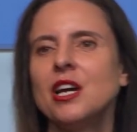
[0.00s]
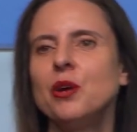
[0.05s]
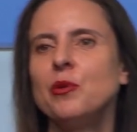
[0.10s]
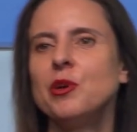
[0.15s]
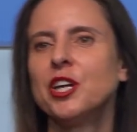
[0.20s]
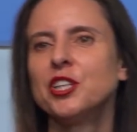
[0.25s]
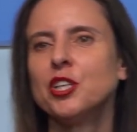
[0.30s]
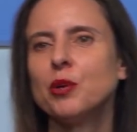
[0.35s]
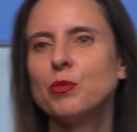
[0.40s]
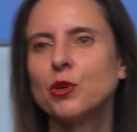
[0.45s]

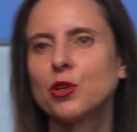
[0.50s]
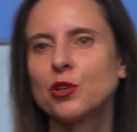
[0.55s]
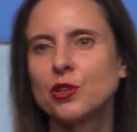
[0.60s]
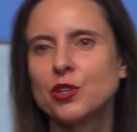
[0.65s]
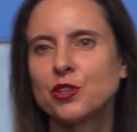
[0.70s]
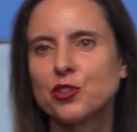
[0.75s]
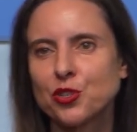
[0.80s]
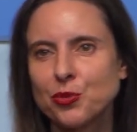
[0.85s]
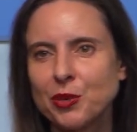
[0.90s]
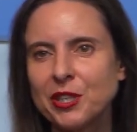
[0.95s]
We are number
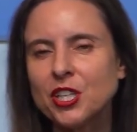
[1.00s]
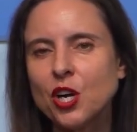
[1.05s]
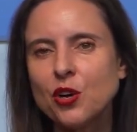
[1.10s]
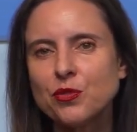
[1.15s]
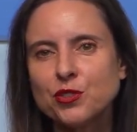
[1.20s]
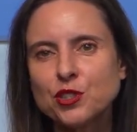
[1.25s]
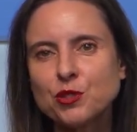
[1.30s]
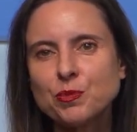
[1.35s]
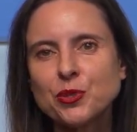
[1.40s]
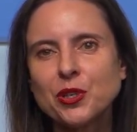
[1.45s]
3 in our
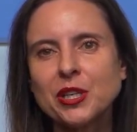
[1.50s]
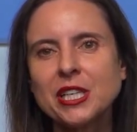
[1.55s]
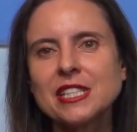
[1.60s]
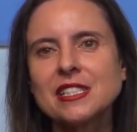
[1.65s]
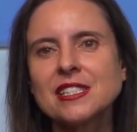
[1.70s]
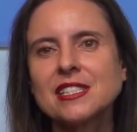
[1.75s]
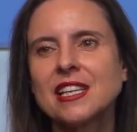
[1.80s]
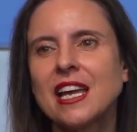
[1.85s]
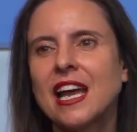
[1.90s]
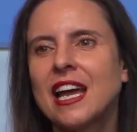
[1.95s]

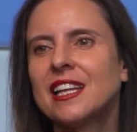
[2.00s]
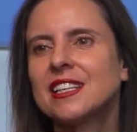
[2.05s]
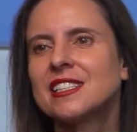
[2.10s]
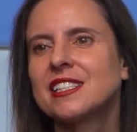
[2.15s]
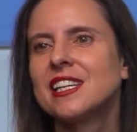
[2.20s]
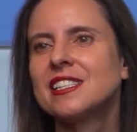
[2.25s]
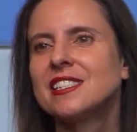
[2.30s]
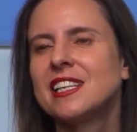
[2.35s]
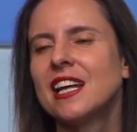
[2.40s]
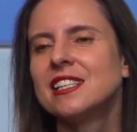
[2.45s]
footprint, and
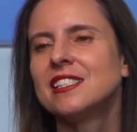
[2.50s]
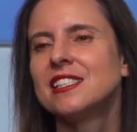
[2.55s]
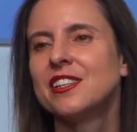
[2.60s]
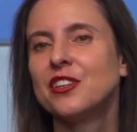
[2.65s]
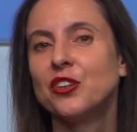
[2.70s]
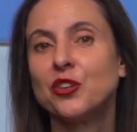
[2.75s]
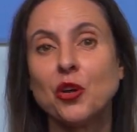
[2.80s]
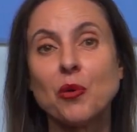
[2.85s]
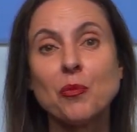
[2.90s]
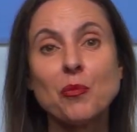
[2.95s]
KitKat is
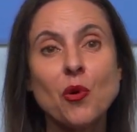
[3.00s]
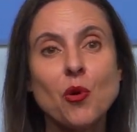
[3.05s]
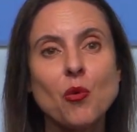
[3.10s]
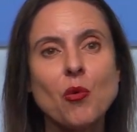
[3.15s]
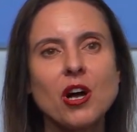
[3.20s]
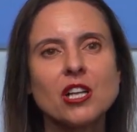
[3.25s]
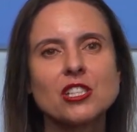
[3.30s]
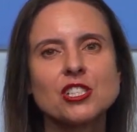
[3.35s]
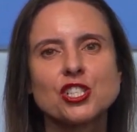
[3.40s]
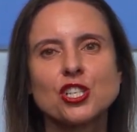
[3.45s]
the number
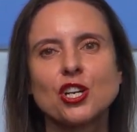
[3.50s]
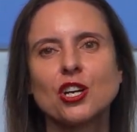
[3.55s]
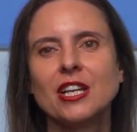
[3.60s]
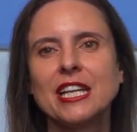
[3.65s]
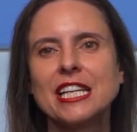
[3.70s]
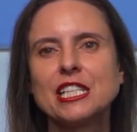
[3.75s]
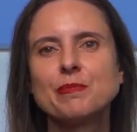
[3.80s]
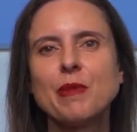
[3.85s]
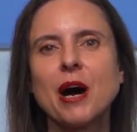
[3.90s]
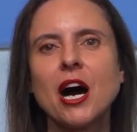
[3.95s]
1
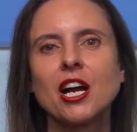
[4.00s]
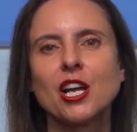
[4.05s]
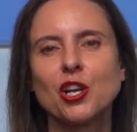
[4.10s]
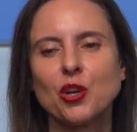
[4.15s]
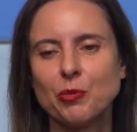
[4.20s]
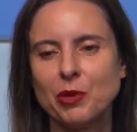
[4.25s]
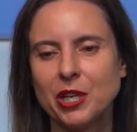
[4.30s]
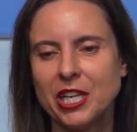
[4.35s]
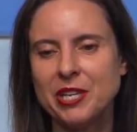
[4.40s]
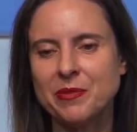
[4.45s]
chocolate bar
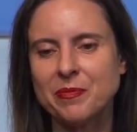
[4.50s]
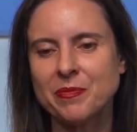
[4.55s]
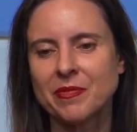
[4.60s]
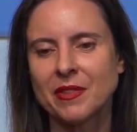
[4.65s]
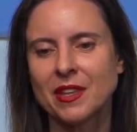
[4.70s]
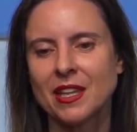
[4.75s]
globally.